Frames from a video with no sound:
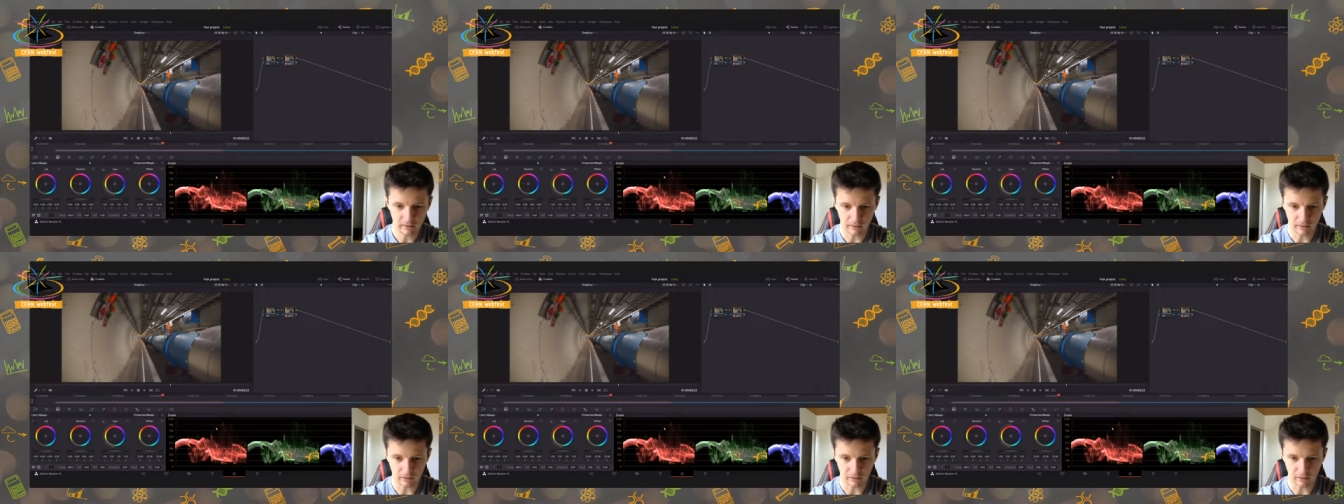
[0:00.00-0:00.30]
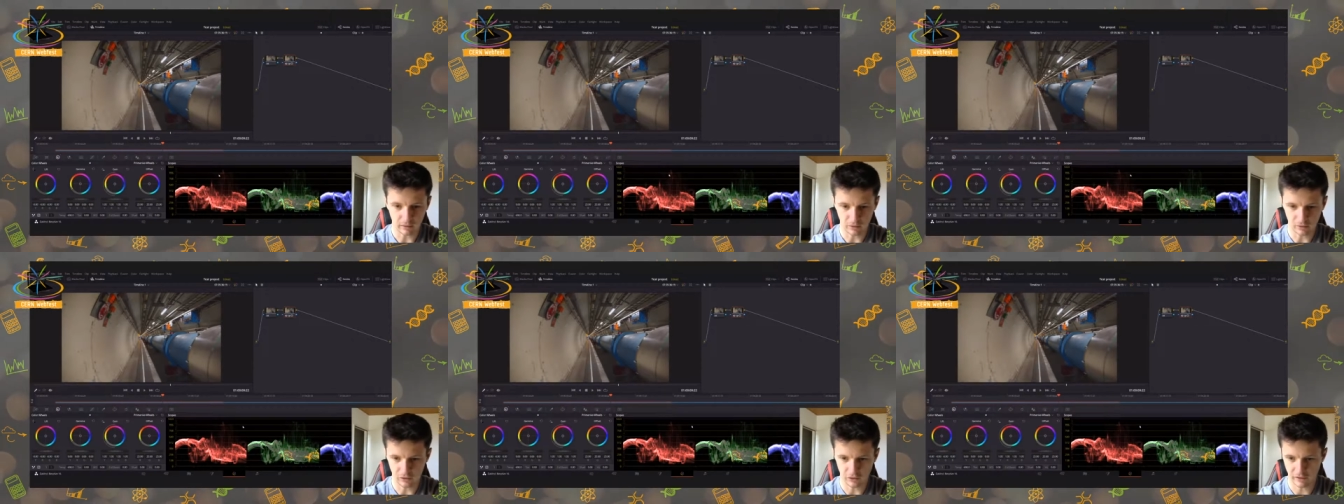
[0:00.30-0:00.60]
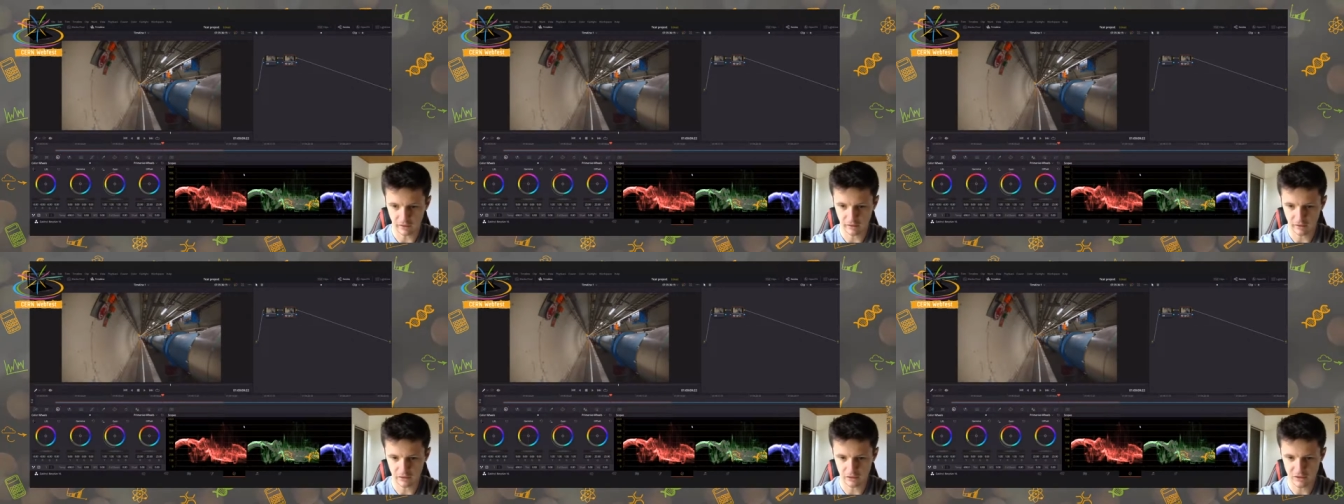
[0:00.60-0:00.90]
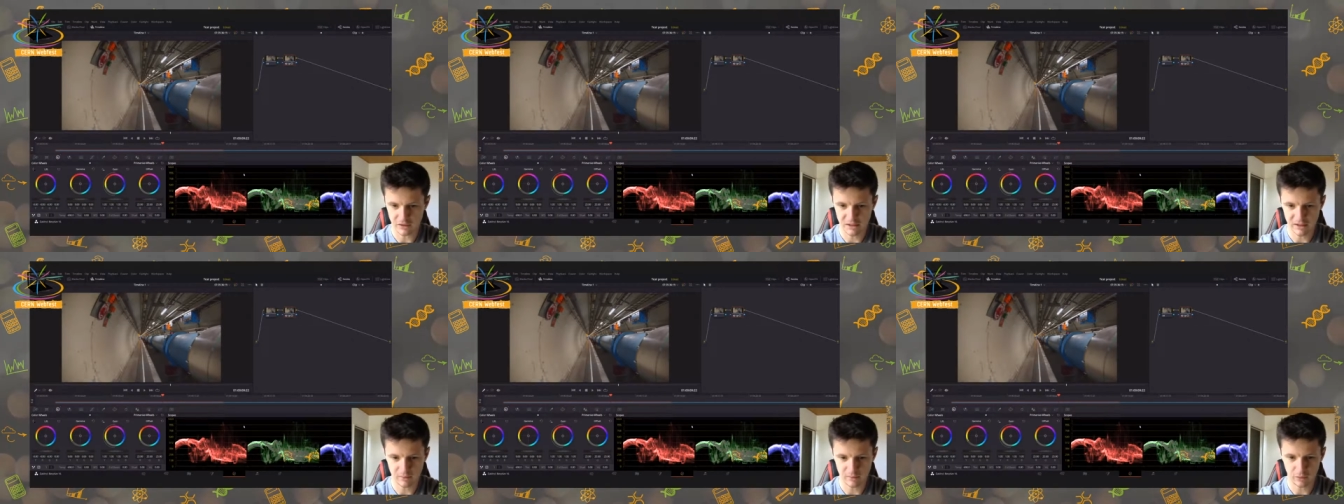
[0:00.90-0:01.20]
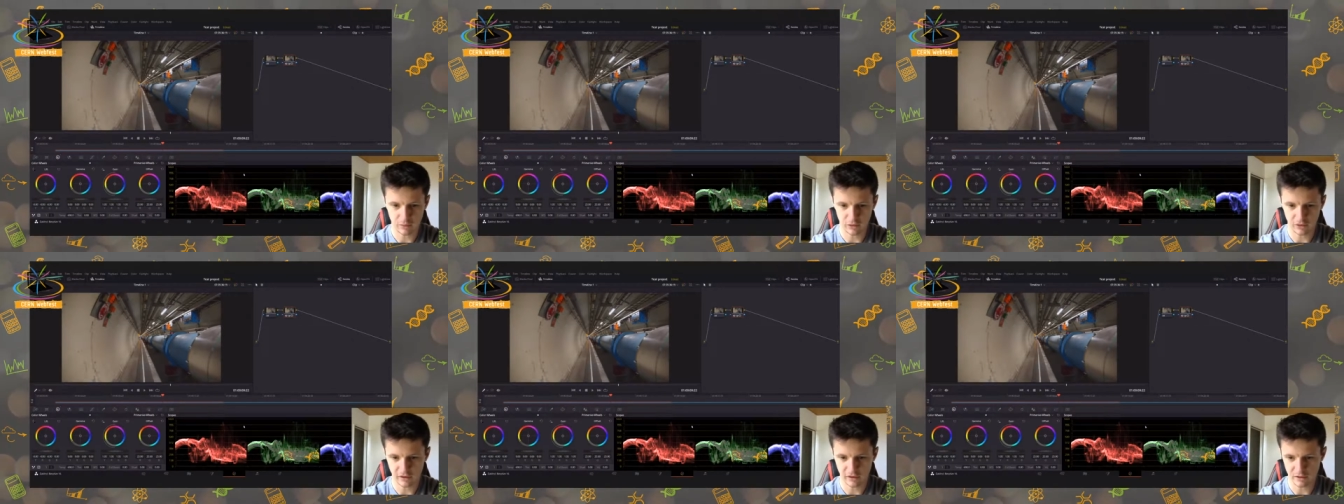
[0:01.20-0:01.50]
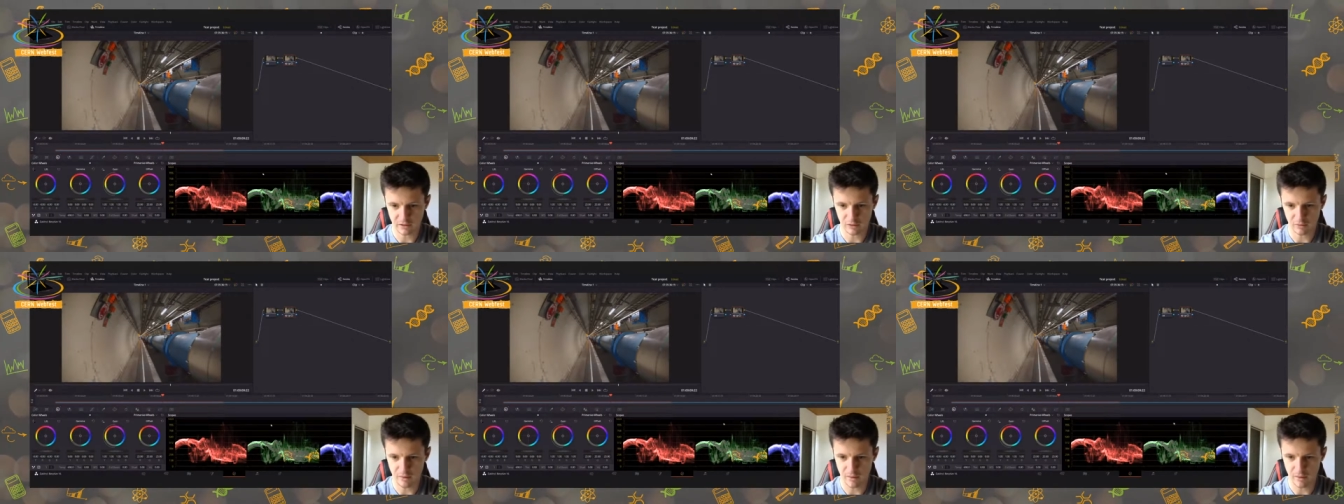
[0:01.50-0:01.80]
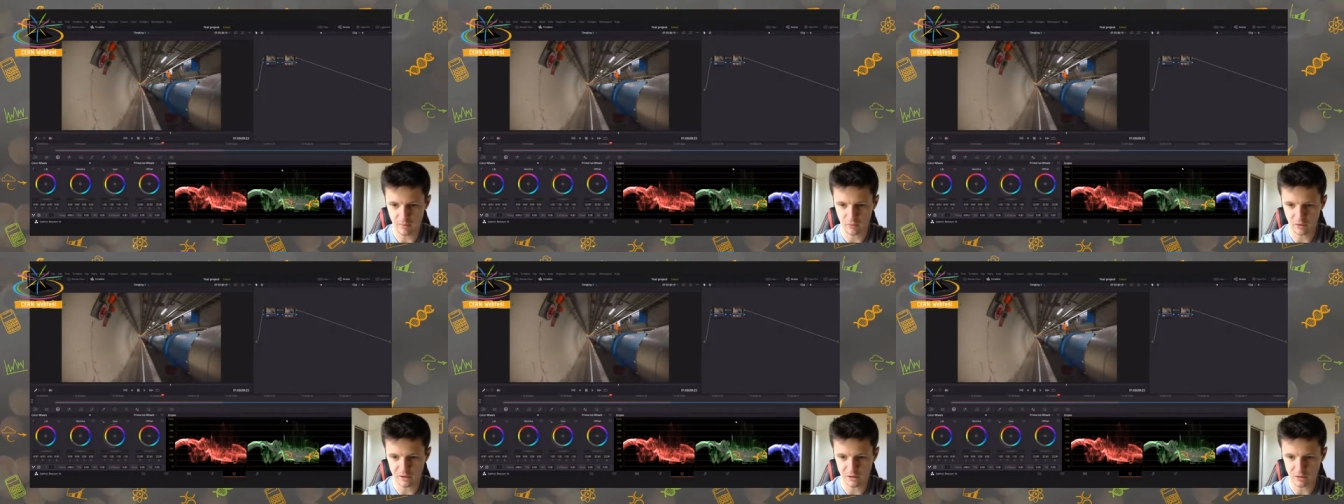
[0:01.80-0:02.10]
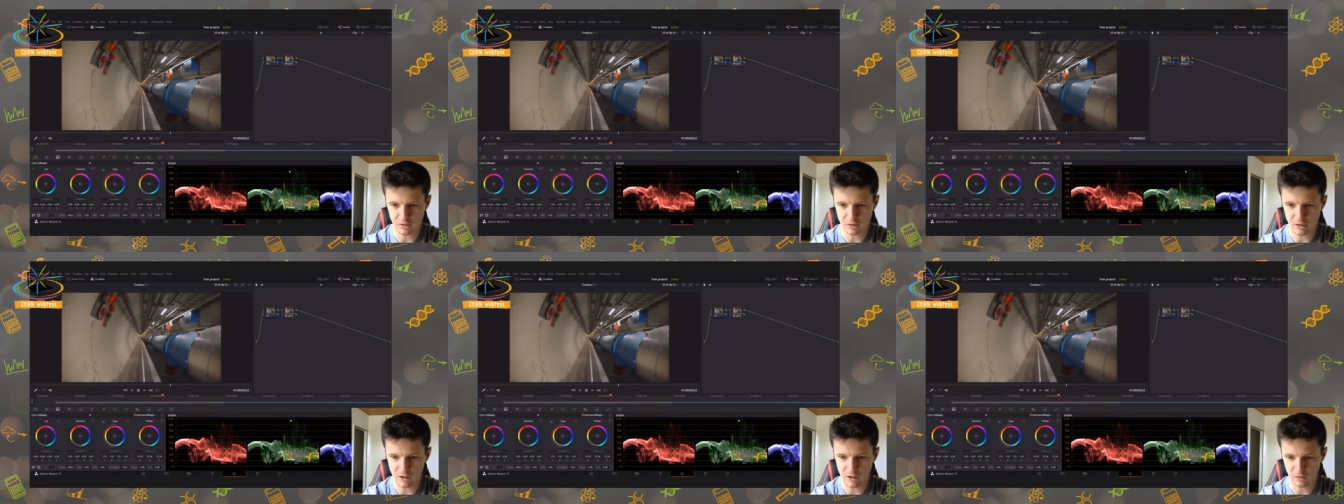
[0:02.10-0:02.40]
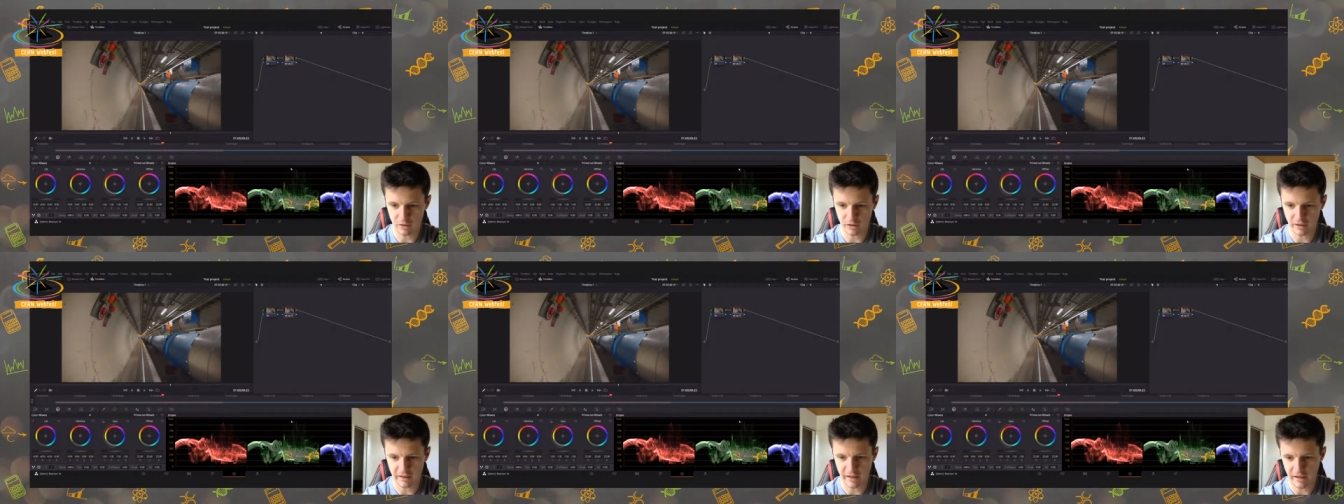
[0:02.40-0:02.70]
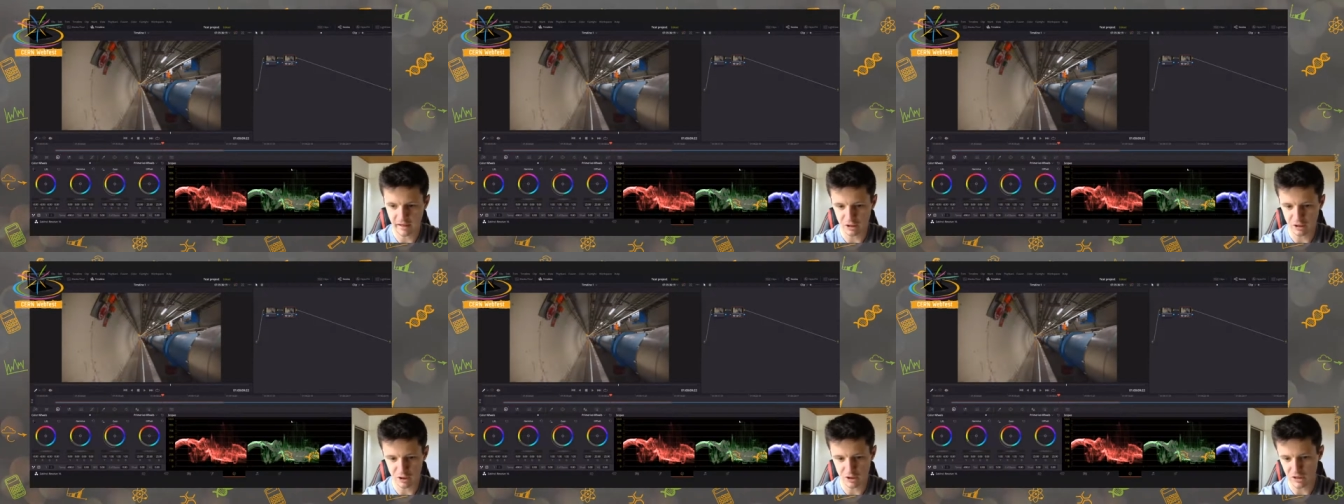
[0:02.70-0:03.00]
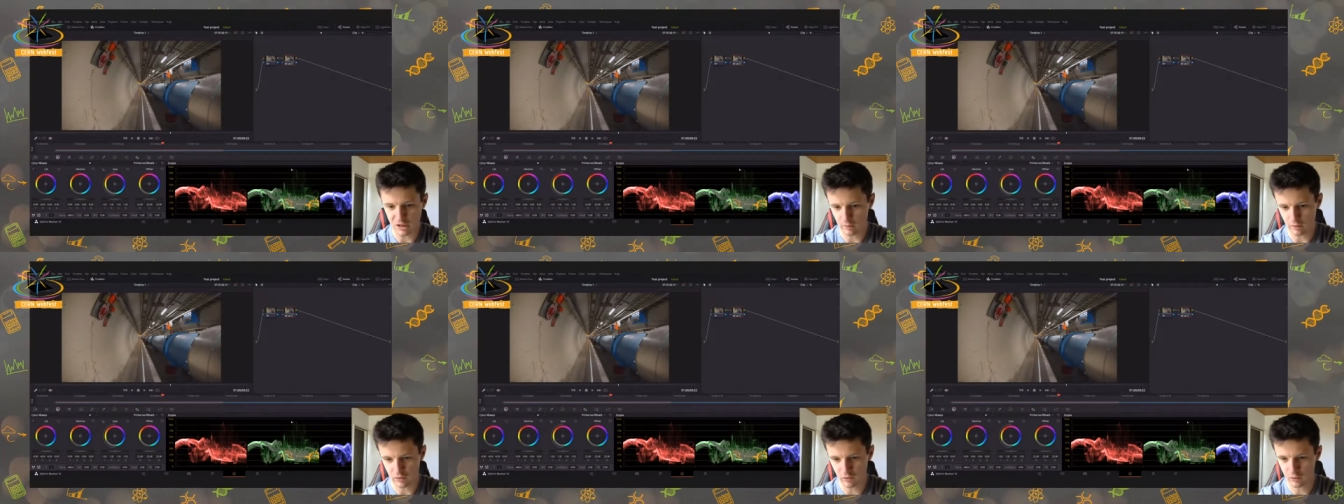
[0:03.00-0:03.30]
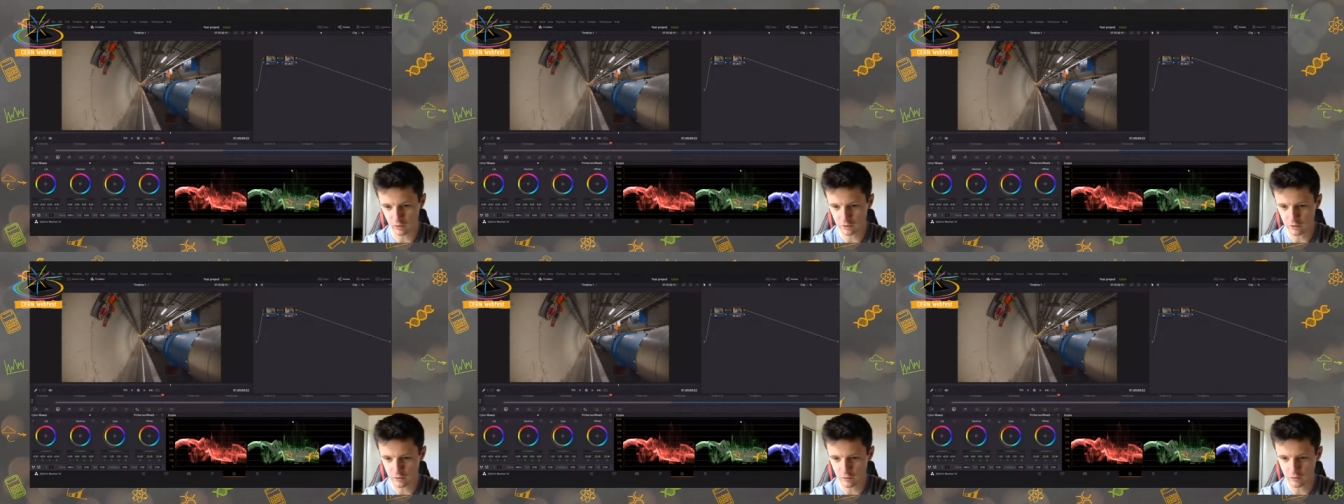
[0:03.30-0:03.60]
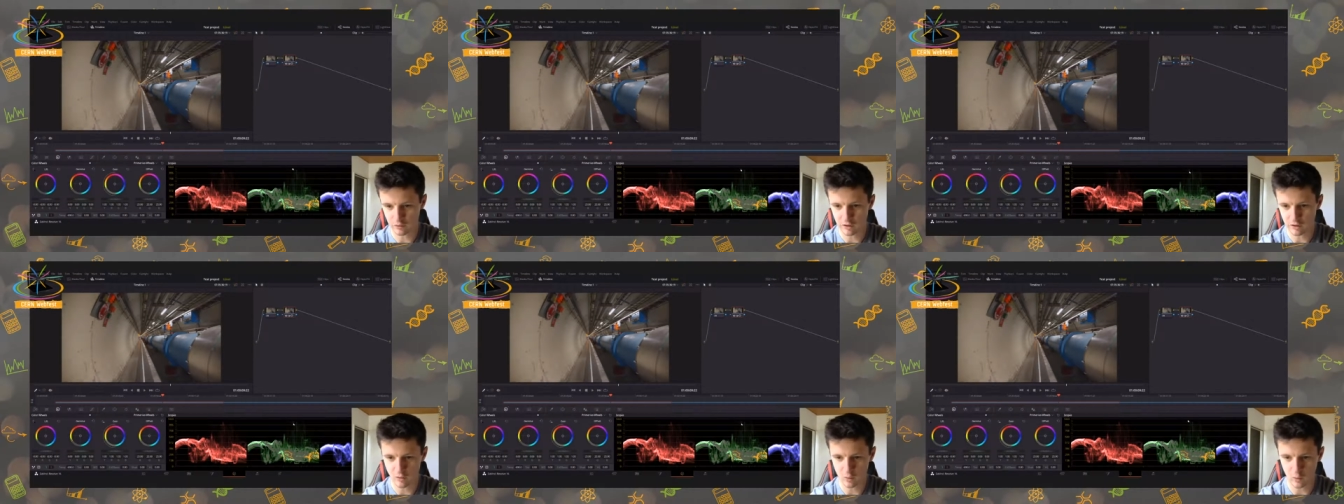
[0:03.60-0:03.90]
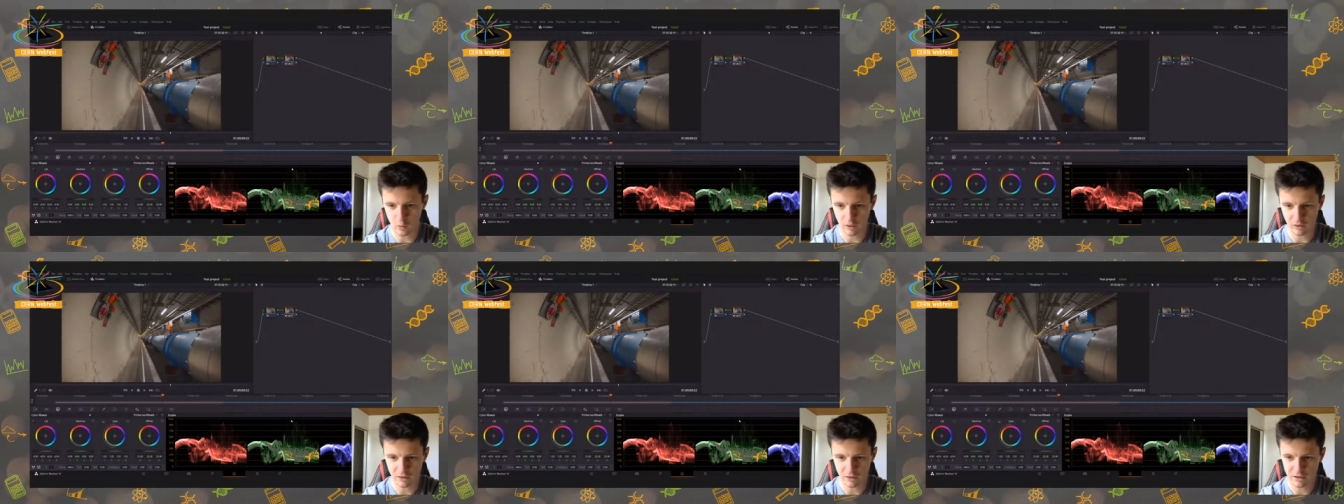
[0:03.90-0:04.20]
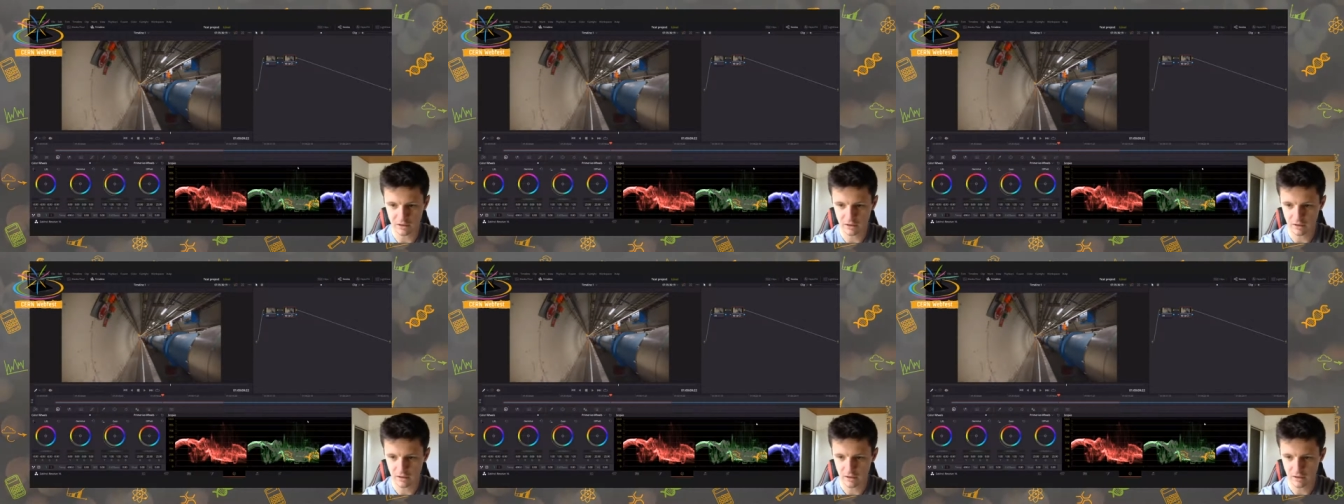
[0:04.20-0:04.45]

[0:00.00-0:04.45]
Uh, the, the simple thing to remember is you don't, again, just like with audio, you don't want